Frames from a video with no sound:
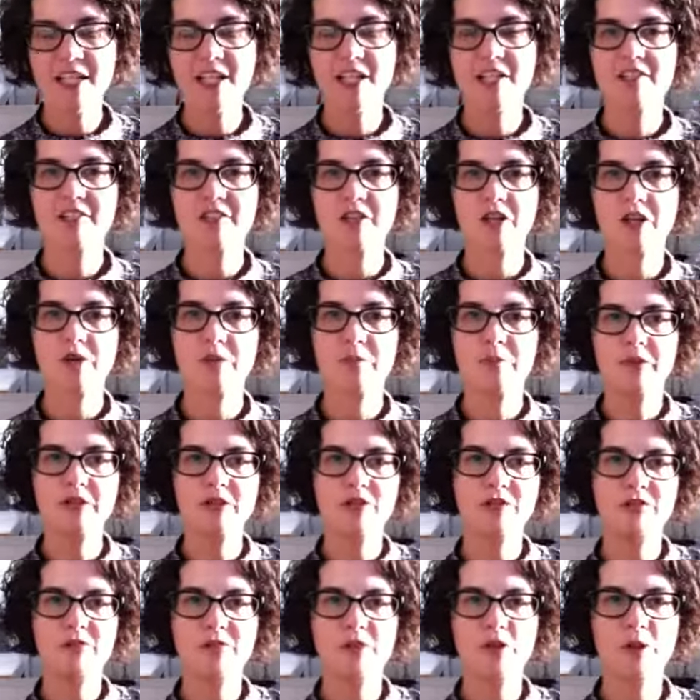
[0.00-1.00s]
So
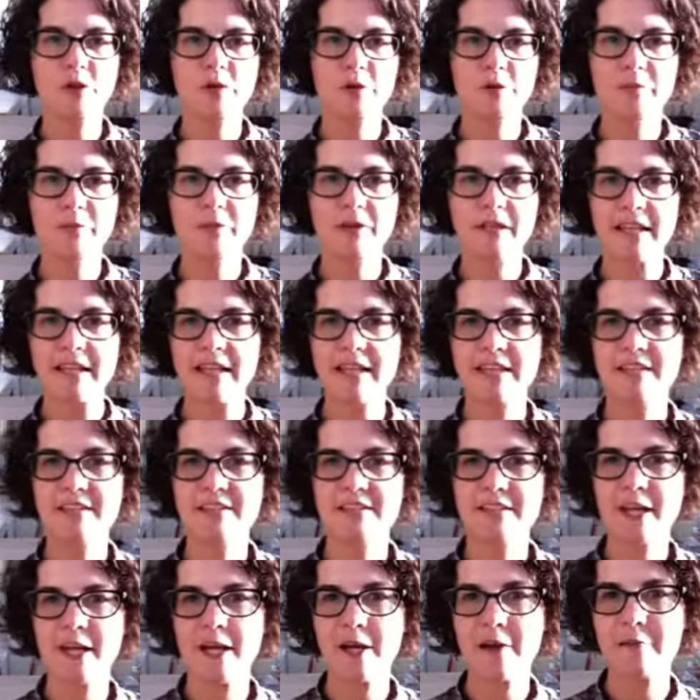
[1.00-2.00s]
Beautiful Blend
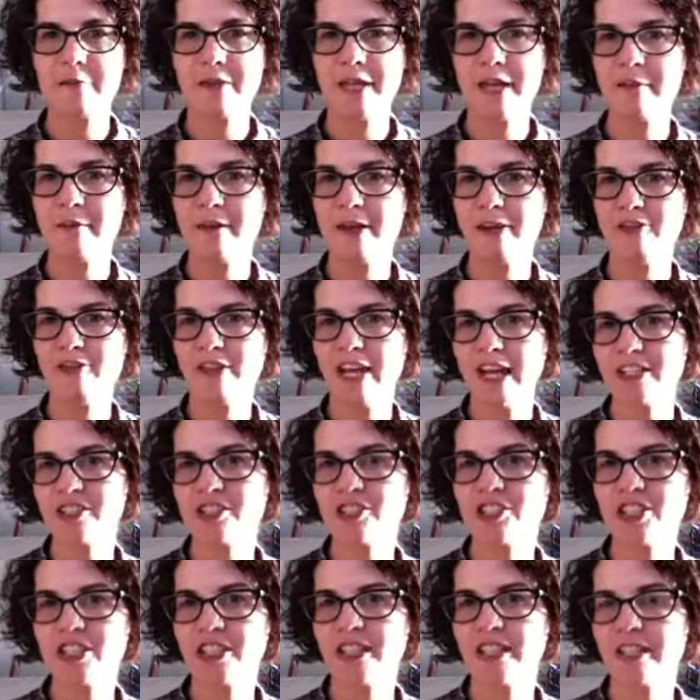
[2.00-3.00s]
came out
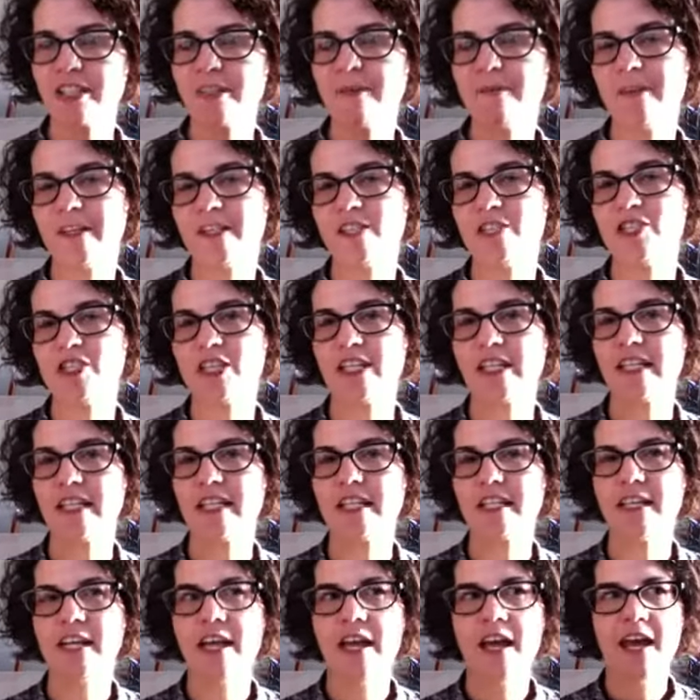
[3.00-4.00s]
last year at
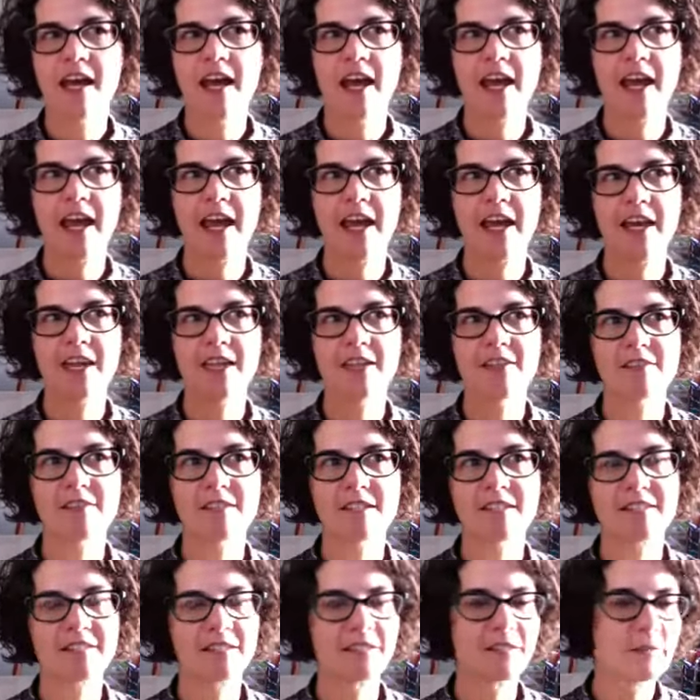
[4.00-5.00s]
convention, and
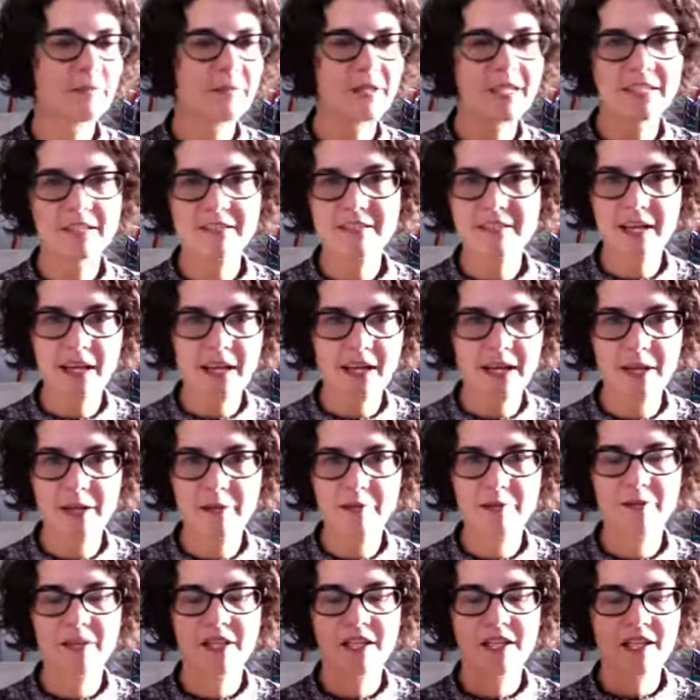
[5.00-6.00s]
it's a limited
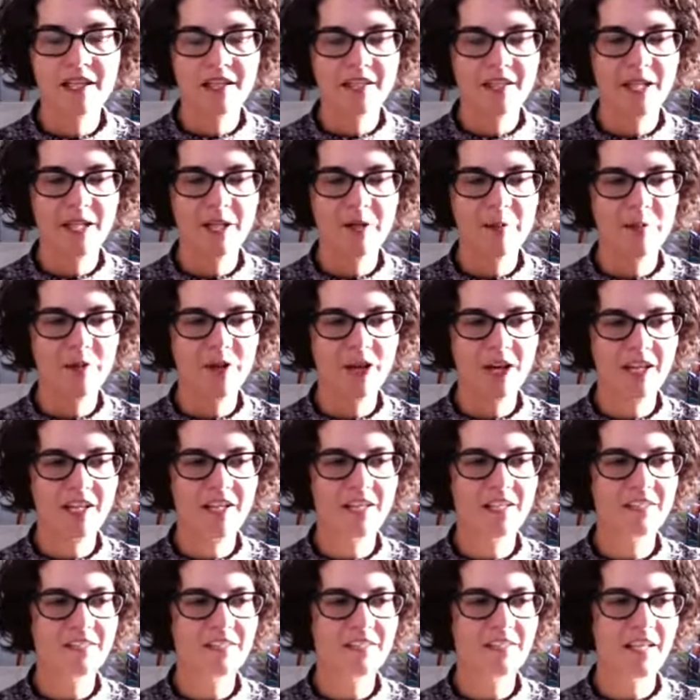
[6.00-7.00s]
time kind of
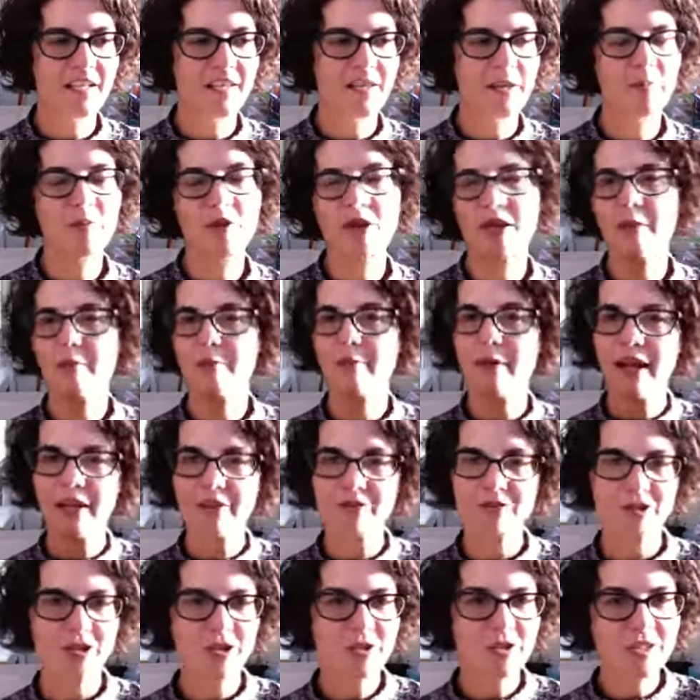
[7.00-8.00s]
product, and they brought it back
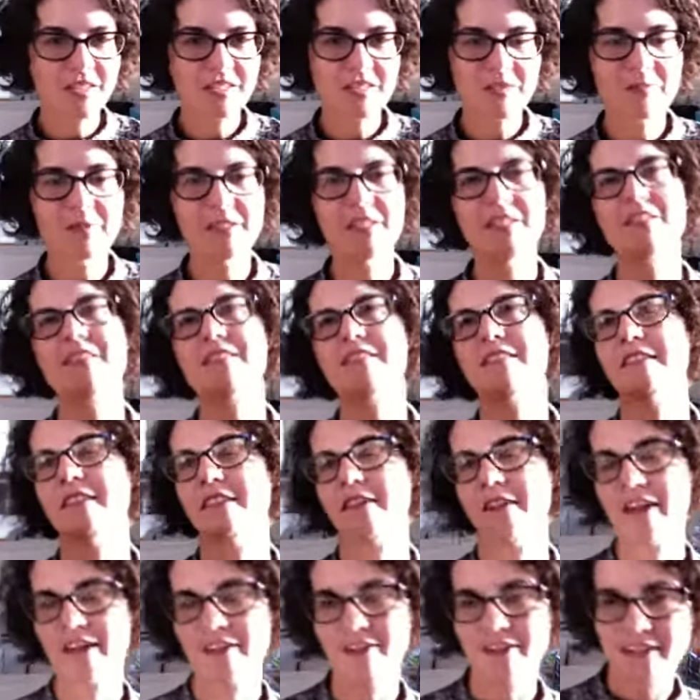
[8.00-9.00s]
for Christmas, and
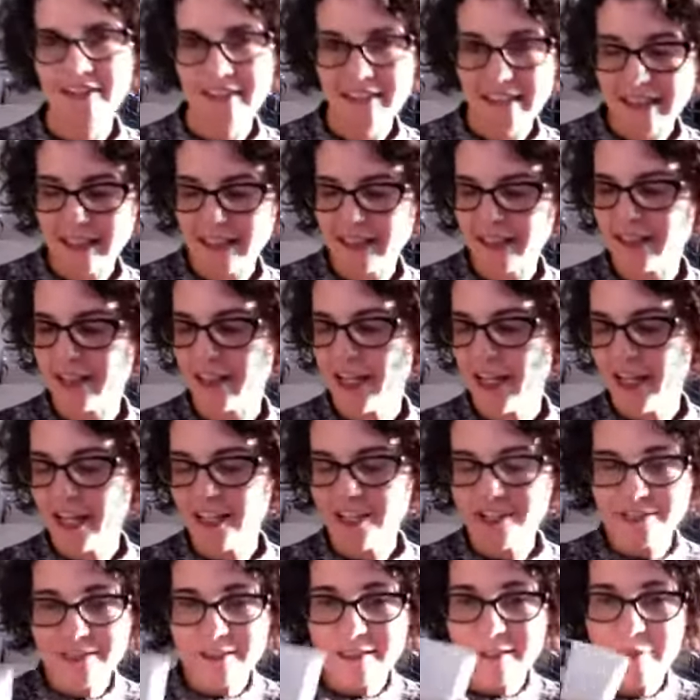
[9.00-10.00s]
they're out again.
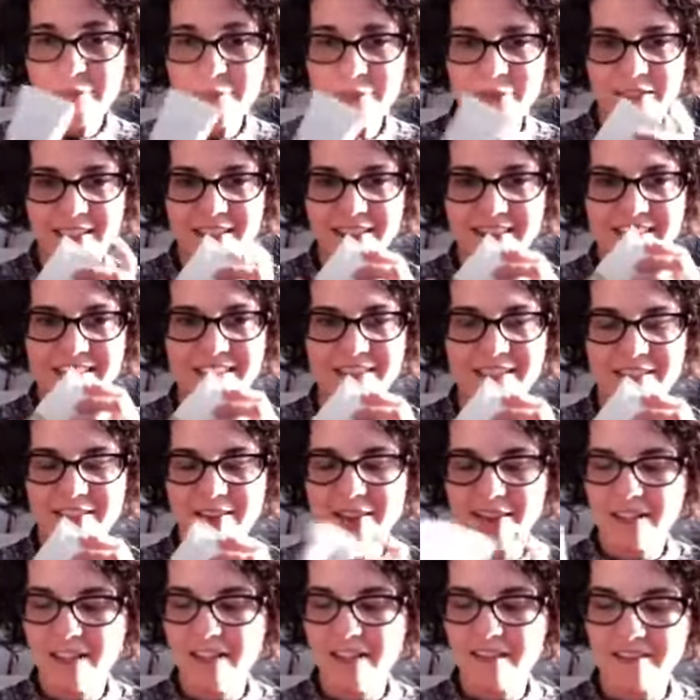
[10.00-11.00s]
So they put it in
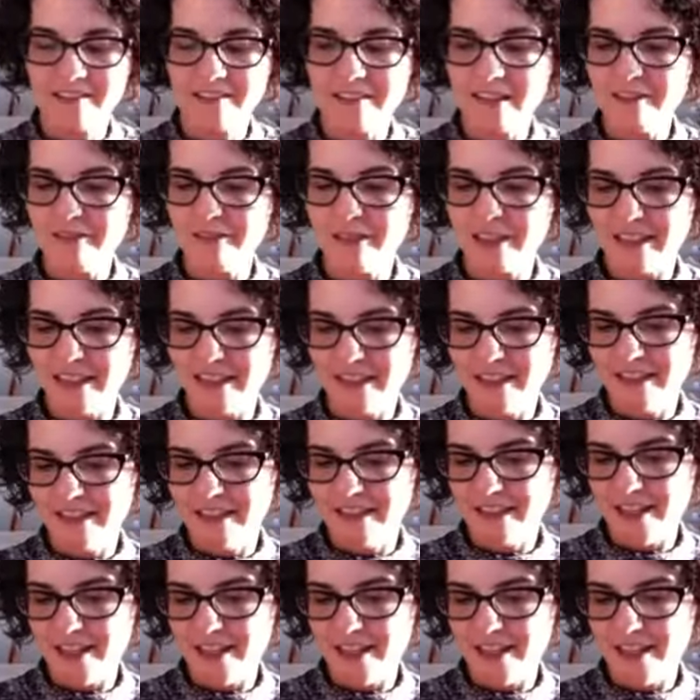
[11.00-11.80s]
this lovely